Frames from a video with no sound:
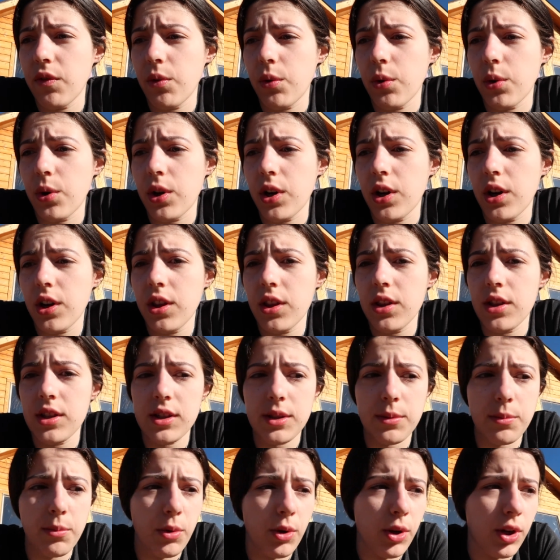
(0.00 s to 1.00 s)
for
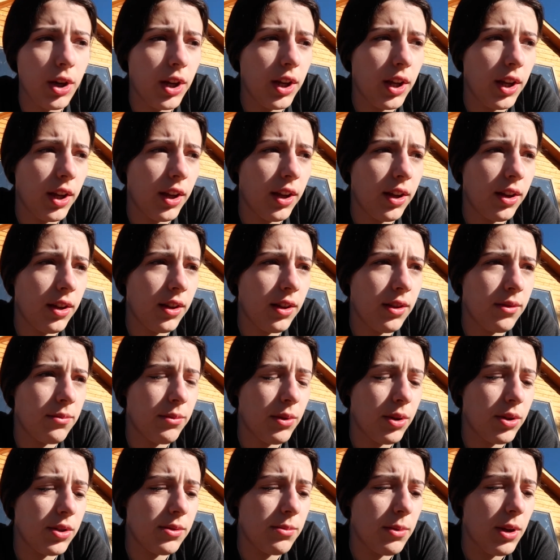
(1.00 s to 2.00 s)
this morning. I'm
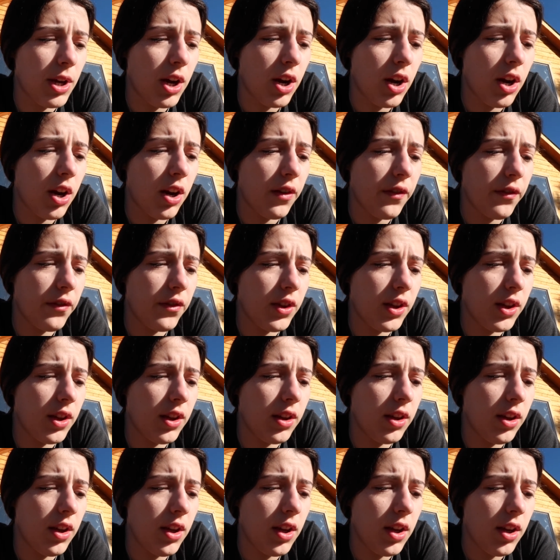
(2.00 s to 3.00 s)
about to make
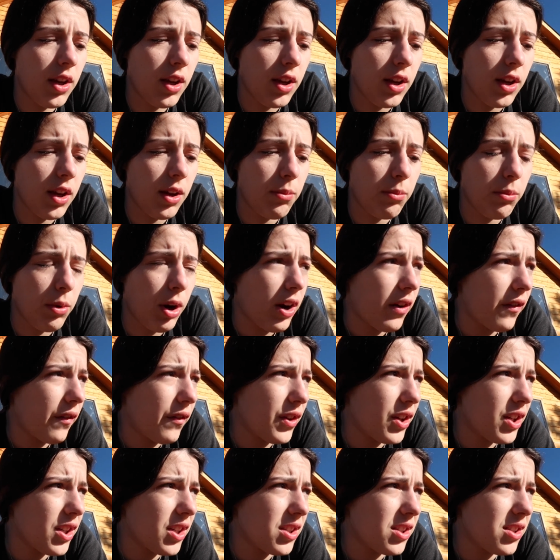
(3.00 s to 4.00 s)
coffee and
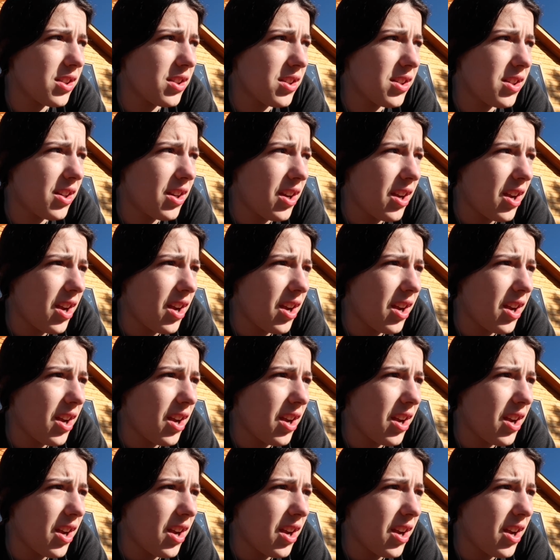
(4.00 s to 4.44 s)
breakfast,